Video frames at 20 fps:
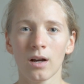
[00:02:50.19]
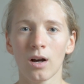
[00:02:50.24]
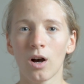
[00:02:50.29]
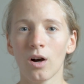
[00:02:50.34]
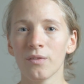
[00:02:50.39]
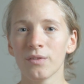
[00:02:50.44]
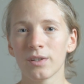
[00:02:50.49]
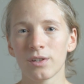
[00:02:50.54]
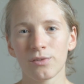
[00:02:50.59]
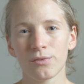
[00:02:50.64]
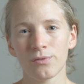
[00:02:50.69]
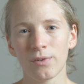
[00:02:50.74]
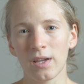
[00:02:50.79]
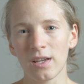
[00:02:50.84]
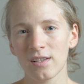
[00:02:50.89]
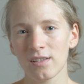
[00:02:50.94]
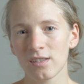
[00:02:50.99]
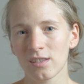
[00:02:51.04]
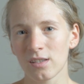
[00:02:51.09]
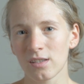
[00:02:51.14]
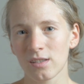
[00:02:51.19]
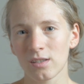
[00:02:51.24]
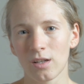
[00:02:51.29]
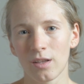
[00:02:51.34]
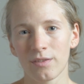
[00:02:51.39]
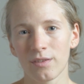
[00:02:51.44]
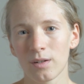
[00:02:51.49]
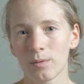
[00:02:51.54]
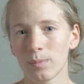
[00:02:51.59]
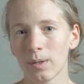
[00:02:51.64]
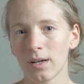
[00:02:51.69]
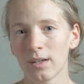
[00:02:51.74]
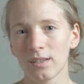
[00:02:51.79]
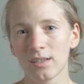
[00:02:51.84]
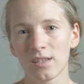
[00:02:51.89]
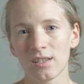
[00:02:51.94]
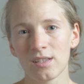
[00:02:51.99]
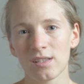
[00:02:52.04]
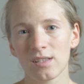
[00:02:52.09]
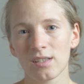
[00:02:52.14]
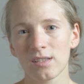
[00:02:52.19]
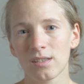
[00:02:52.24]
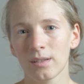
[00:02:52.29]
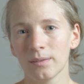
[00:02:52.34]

on their faces on their bodies